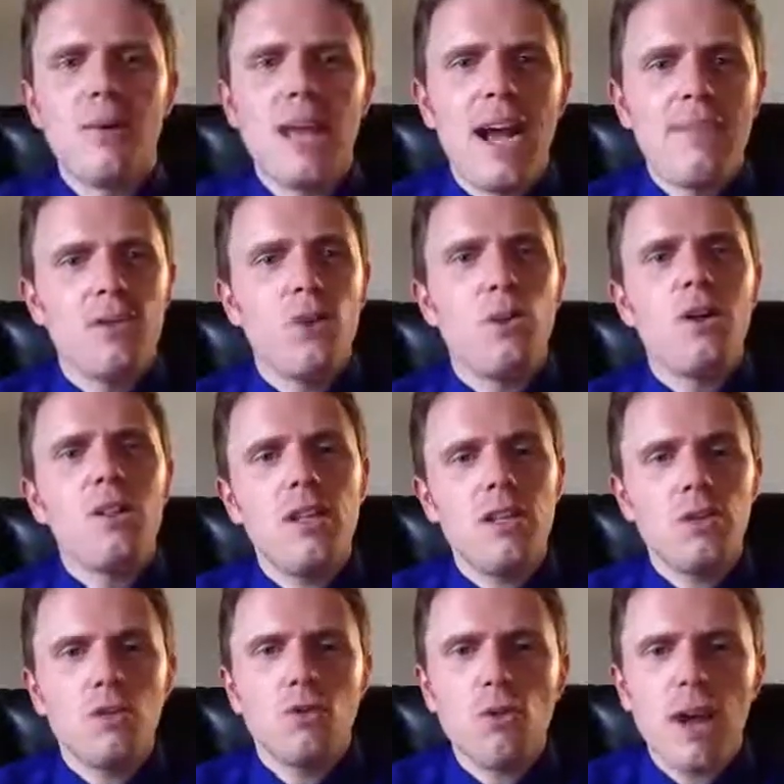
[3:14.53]
We have to do a
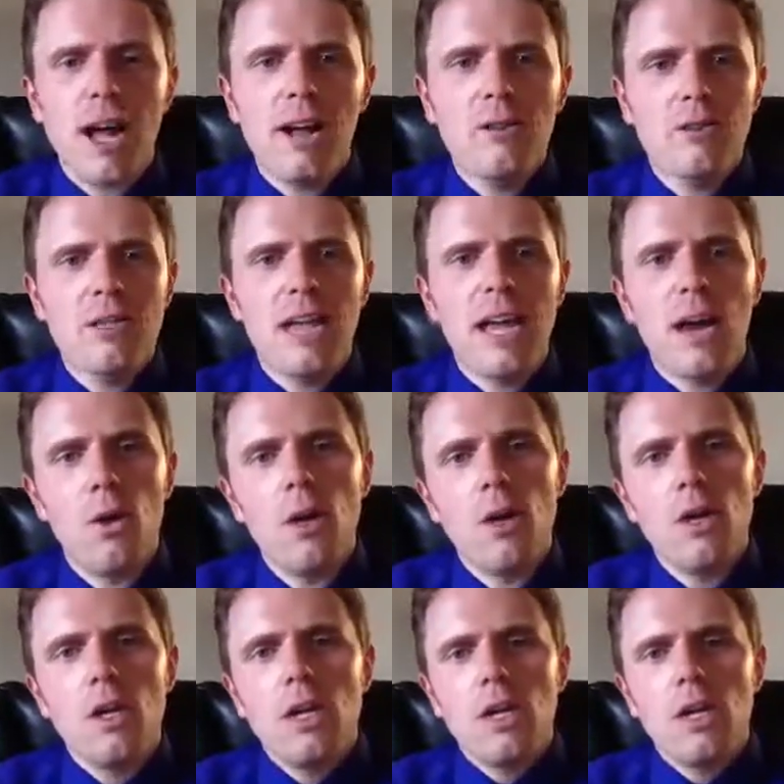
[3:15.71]
clinical trial to now